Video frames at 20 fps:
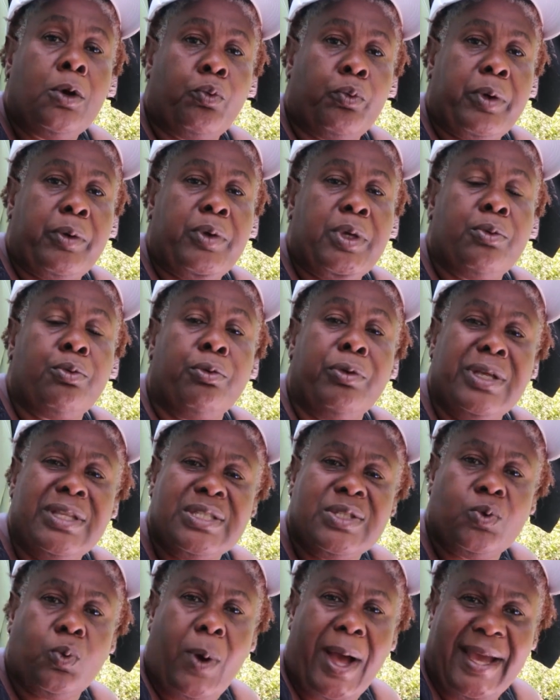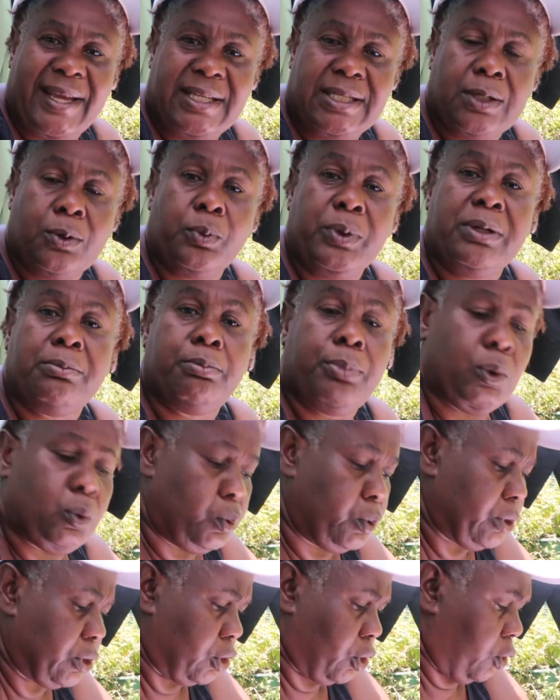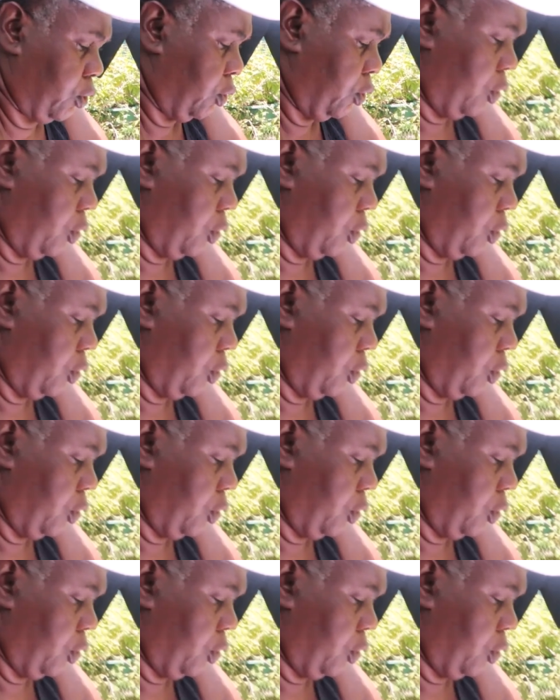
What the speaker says: where we rinse white with blue. So